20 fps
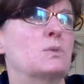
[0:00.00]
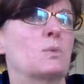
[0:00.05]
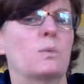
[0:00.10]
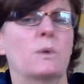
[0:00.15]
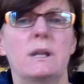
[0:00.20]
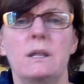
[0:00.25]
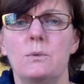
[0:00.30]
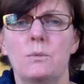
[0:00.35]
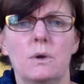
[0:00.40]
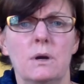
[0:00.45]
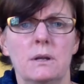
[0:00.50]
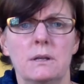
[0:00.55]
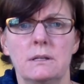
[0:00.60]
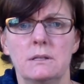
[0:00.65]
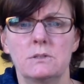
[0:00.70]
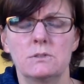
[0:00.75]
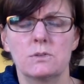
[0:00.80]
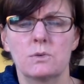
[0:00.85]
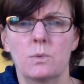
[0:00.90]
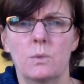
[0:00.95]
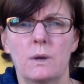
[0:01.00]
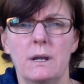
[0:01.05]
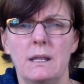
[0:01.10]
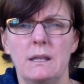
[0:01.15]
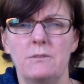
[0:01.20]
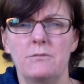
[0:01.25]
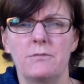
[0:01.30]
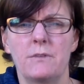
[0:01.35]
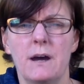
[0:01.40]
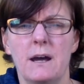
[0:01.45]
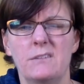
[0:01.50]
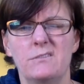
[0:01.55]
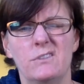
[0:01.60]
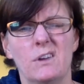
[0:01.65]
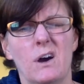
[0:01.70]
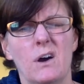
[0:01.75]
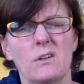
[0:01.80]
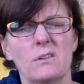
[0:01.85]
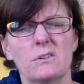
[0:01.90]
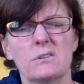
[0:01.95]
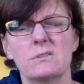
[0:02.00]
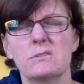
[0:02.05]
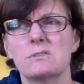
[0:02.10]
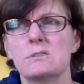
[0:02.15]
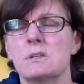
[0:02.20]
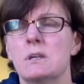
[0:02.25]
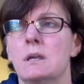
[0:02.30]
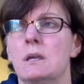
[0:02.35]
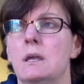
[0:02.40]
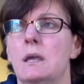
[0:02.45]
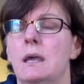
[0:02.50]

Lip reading: $21 and $25.